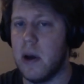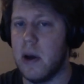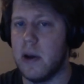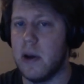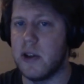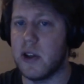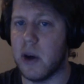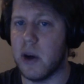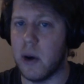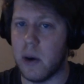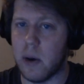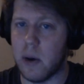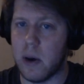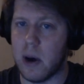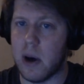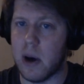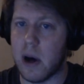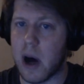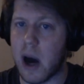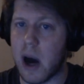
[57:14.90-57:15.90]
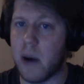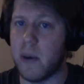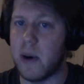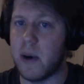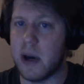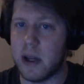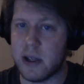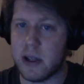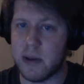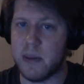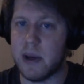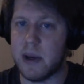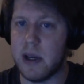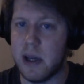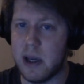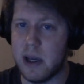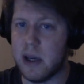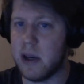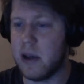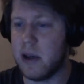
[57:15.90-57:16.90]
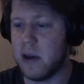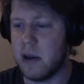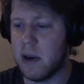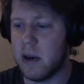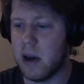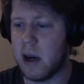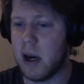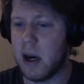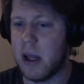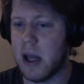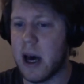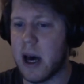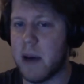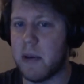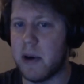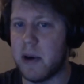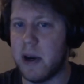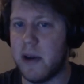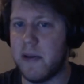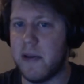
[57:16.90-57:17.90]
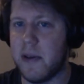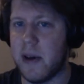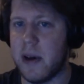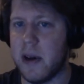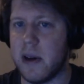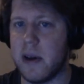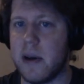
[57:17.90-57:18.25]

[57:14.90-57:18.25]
So I want it to be a collaborative thing.